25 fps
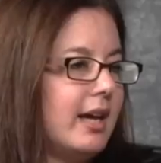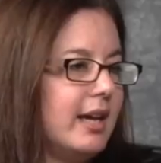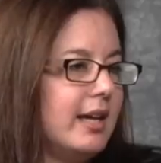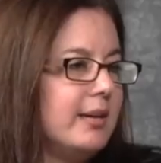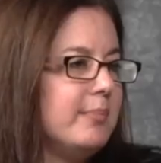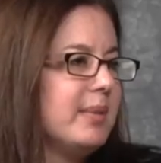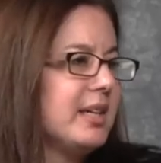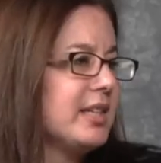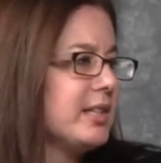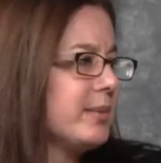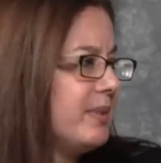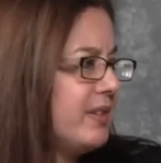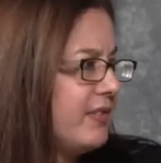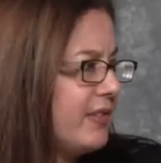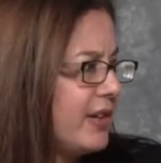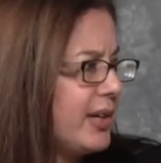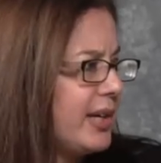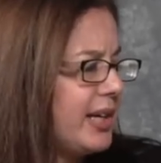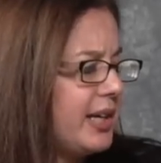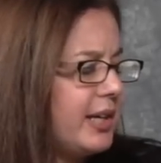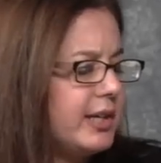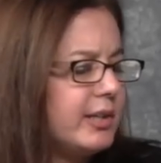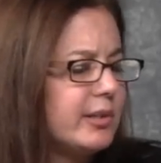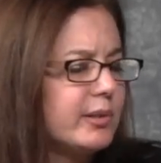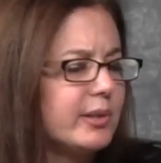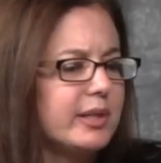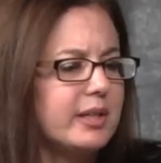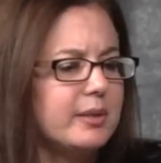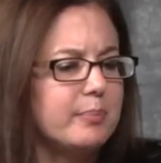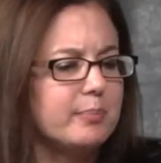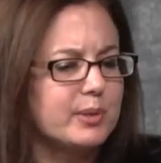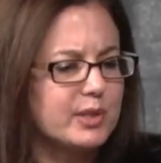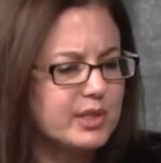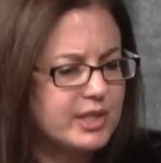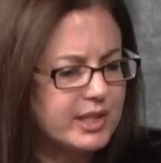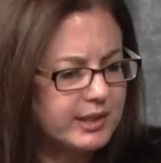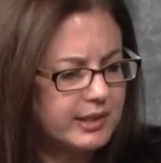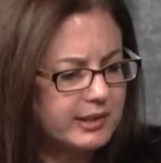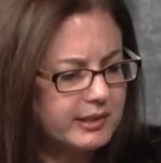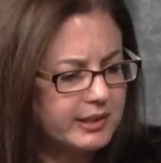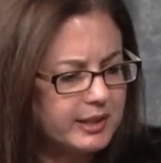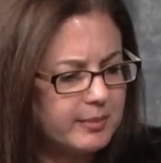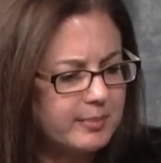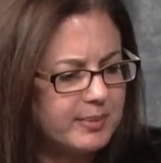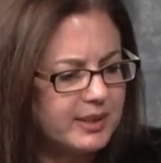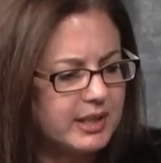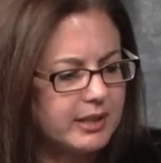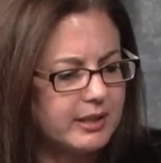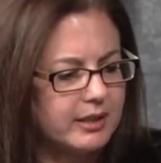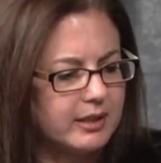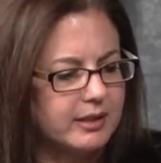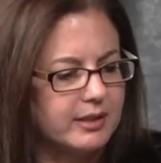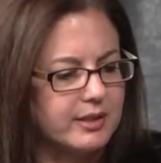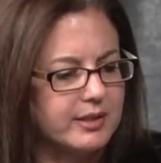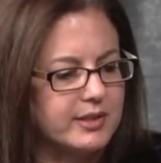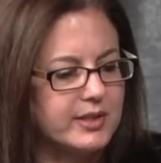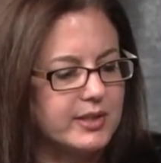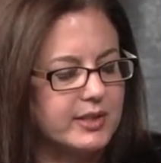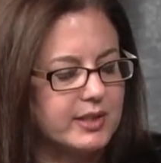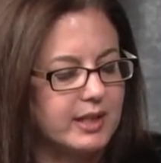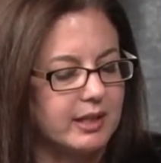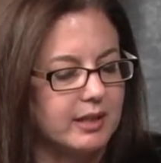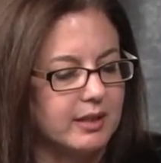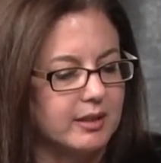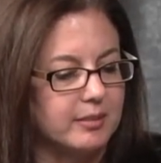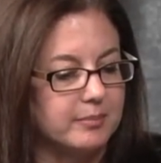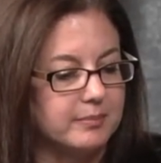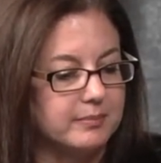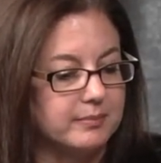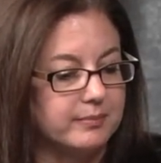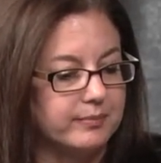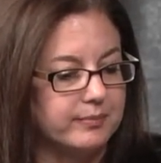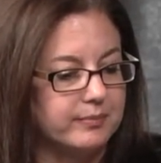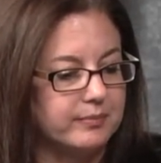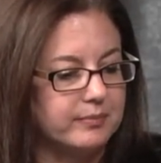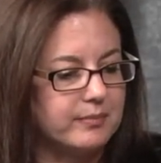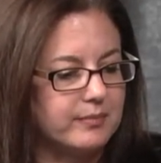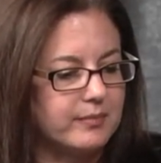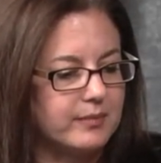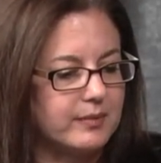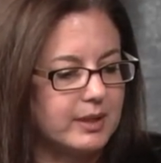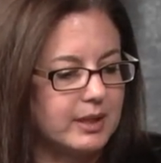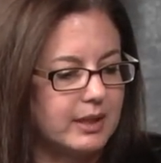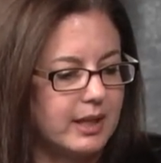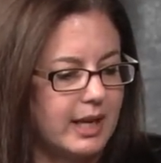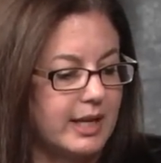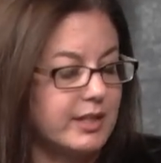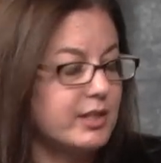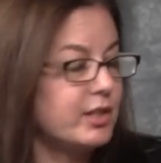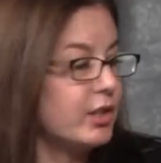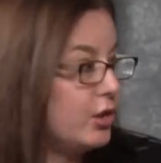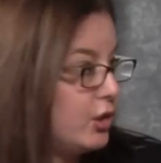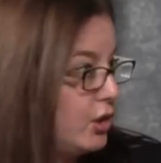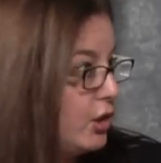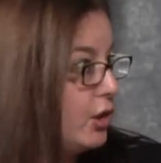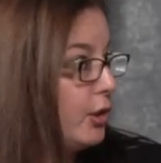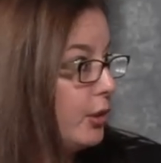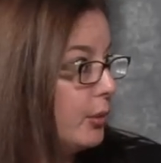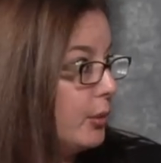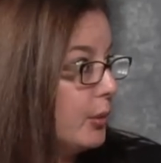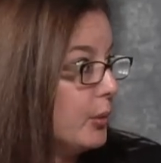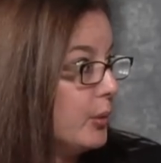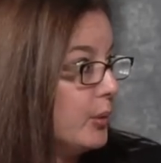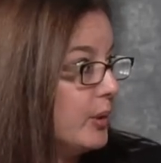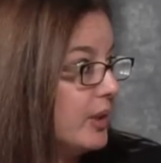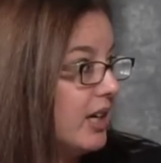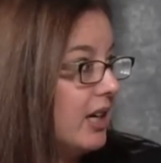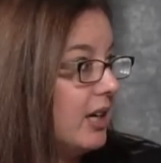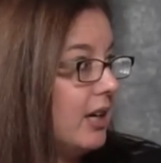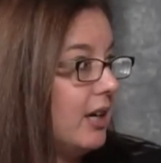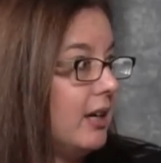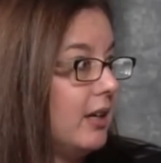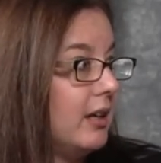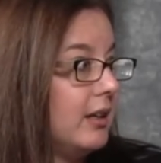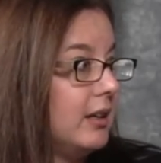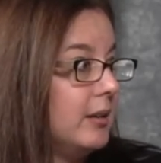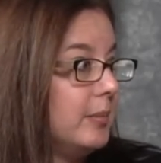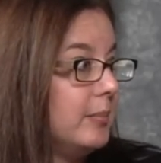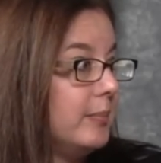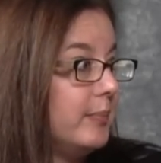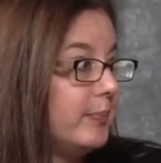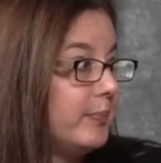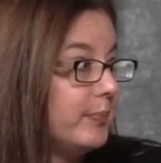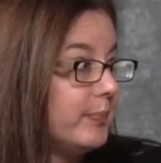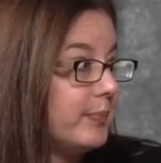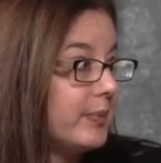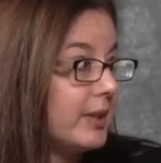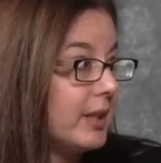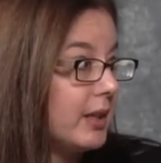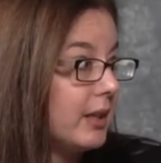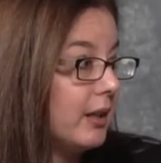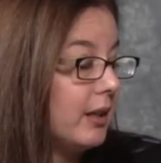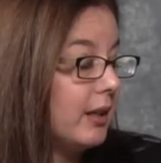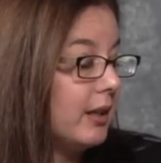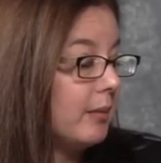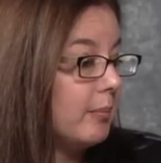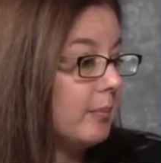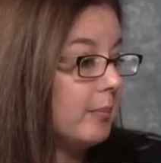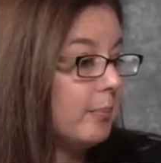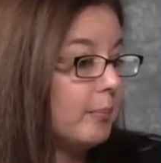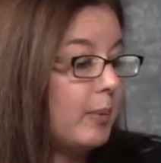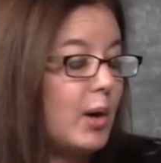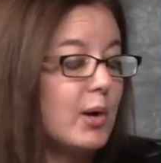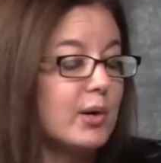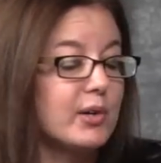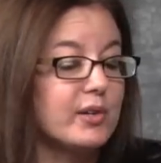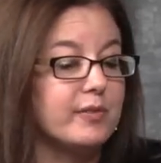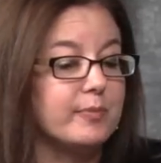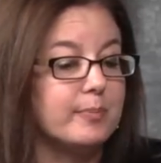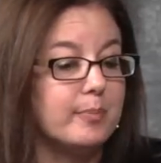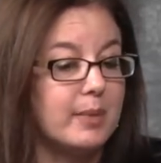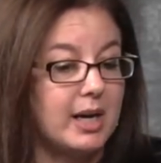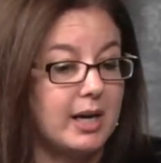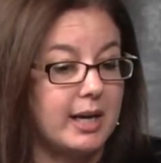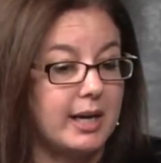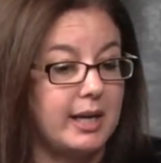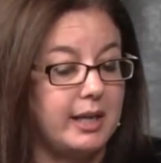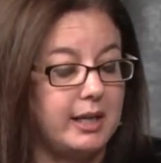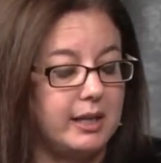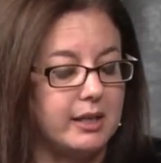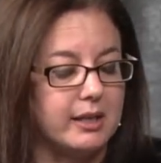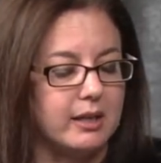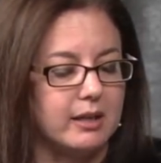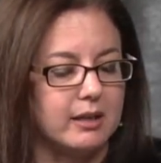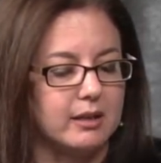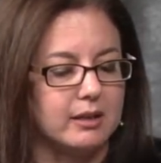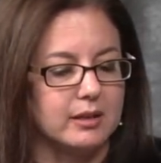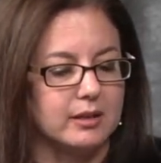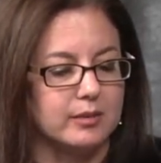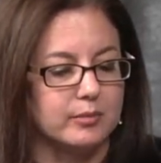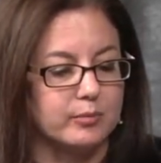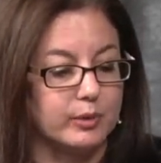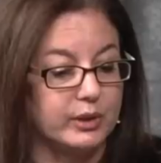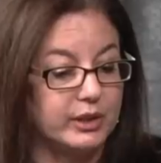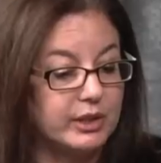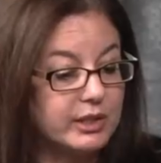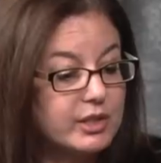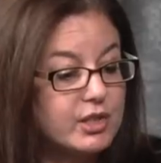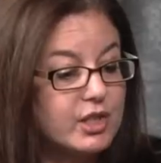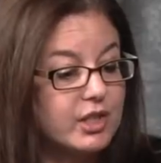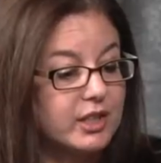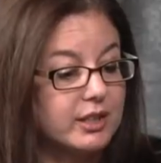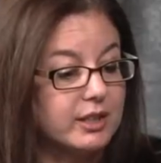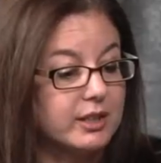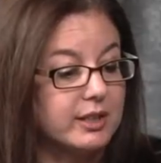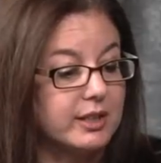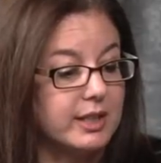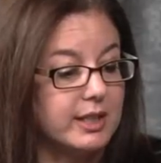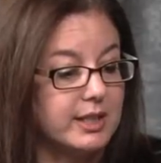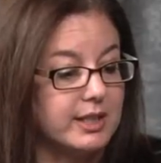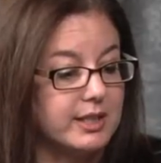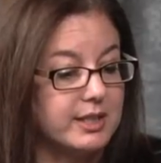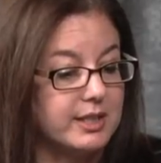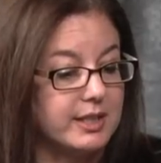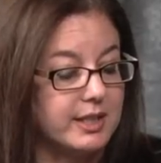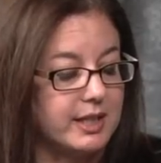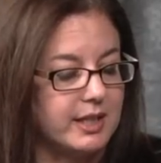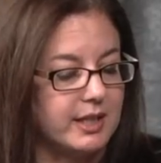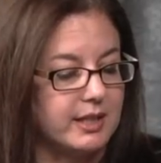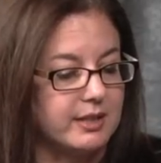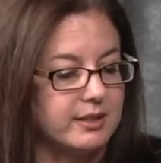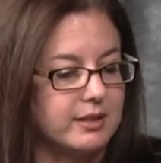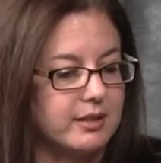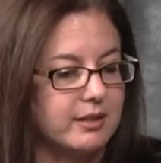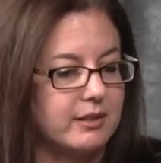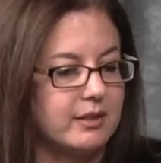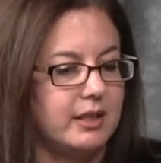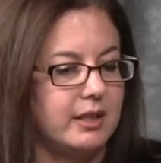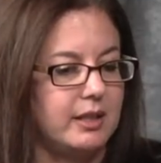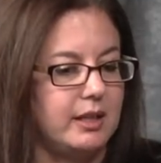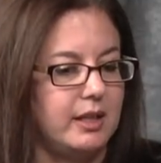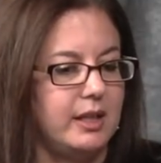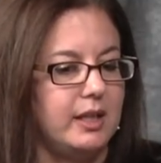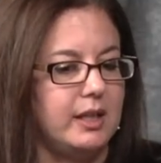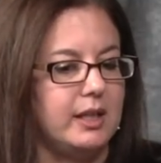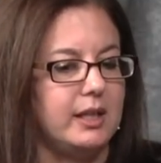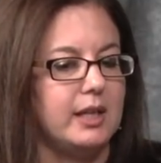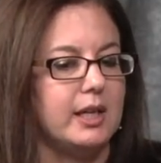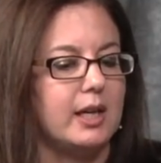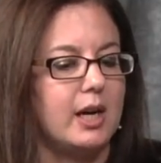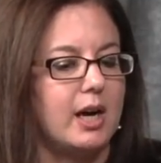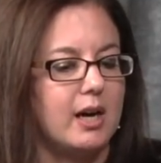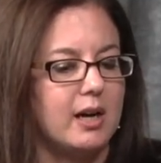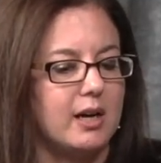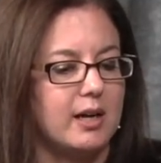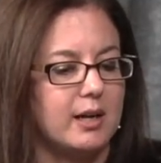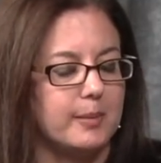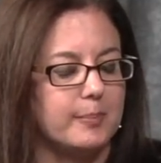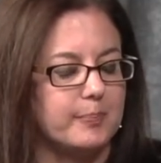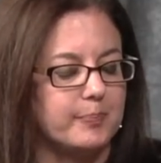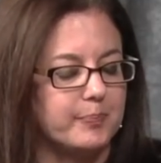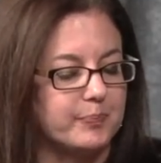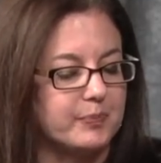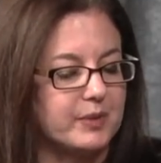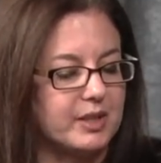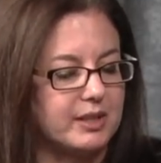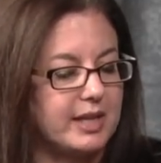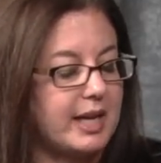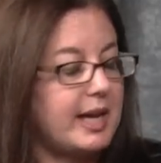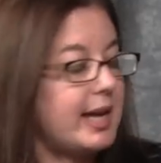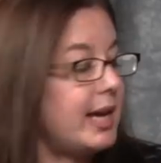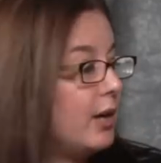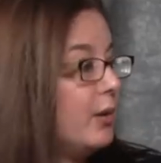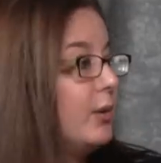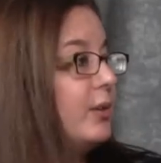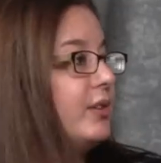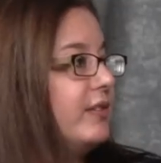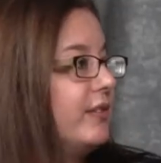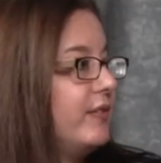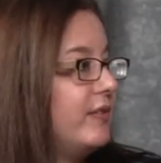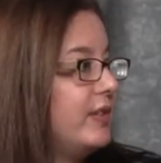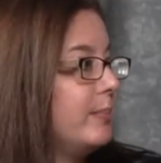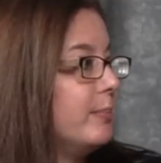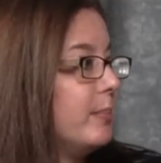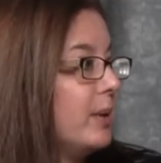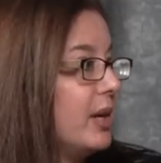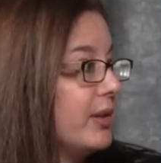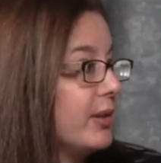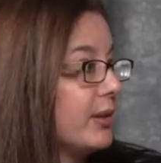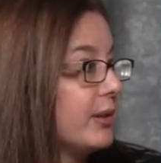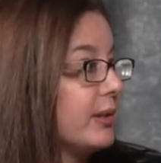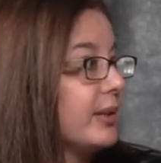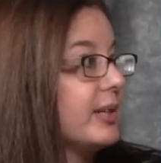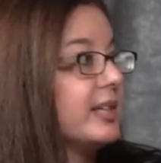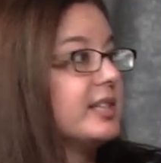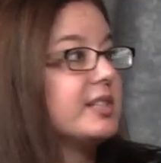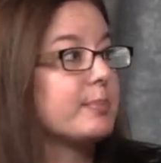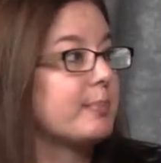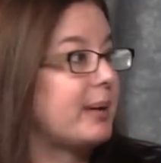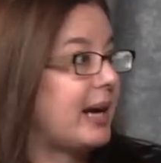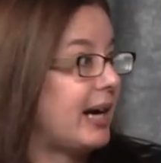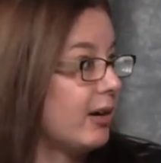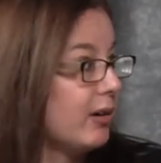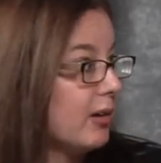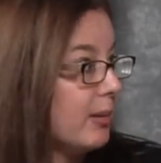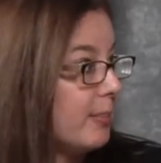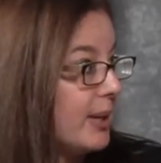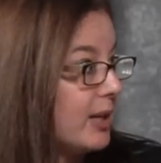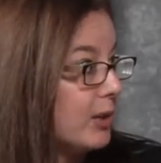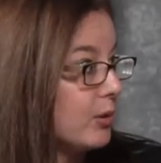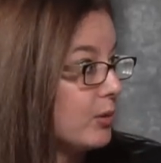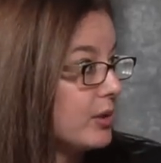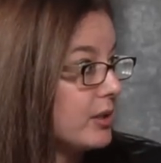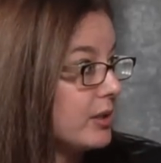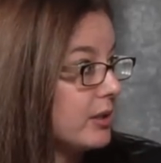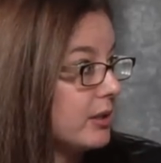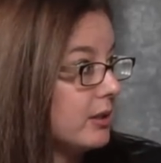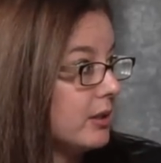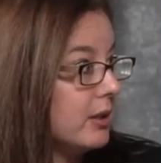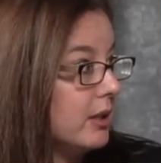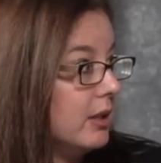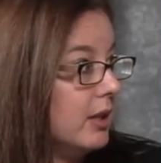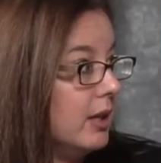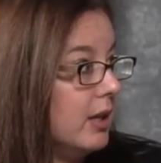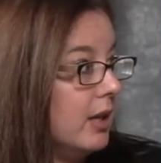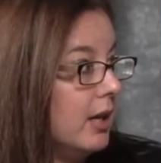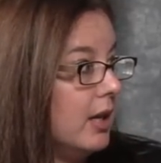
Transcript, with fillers: It makes me very angry, particularly because um, as a Jew, um, part of my uh, religion is that the um, the health of the mother is paramount. Mm -hmm.